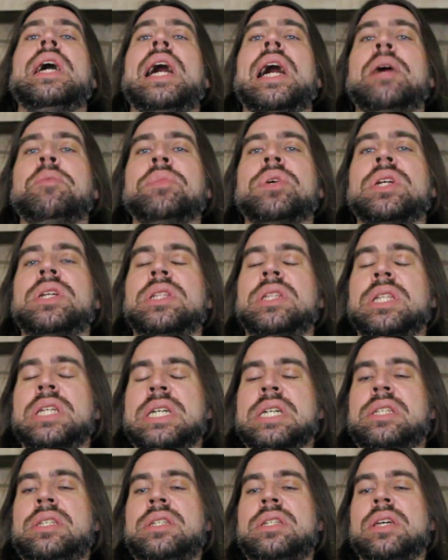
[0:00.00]
I'm going to
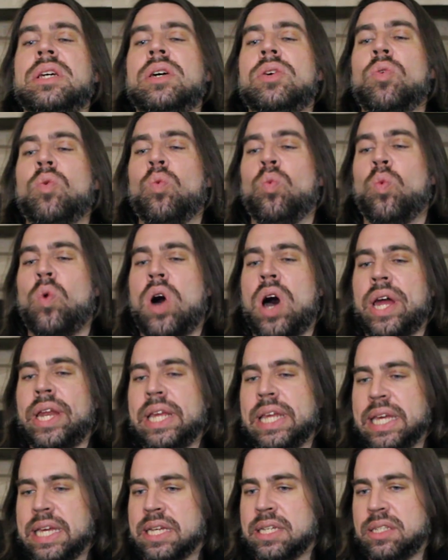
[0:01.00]
list
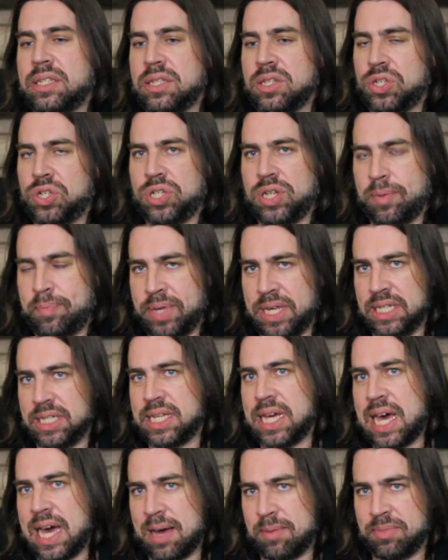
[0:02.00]
what is the shipping
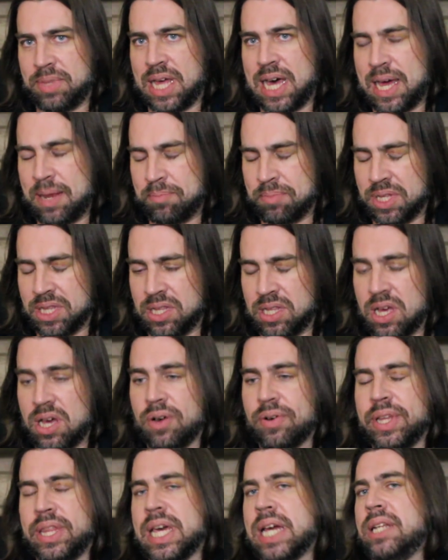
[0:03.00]
timeline
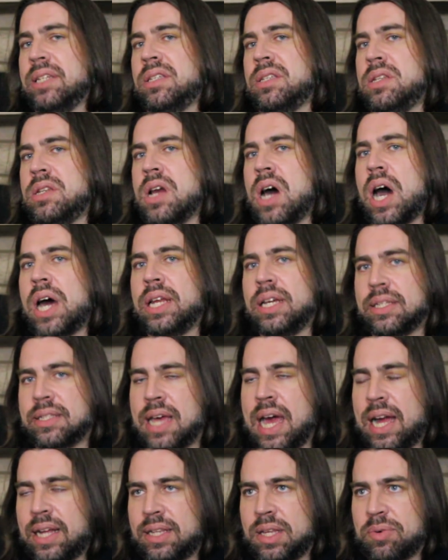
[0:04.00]
below, and that is not
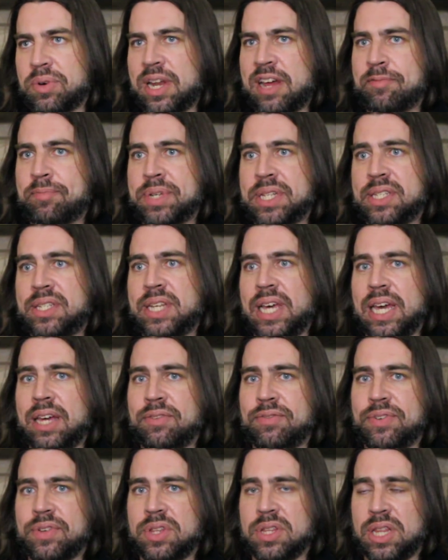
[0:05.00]
exactly what I've been saying
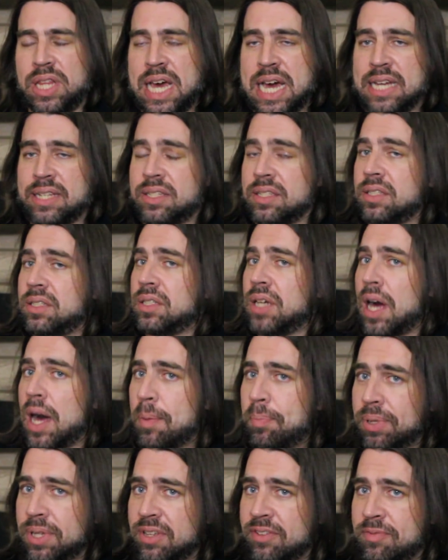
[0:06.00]
for the last
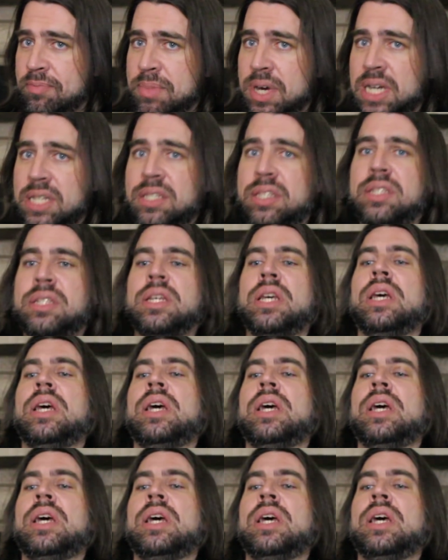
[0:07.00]
couple of months.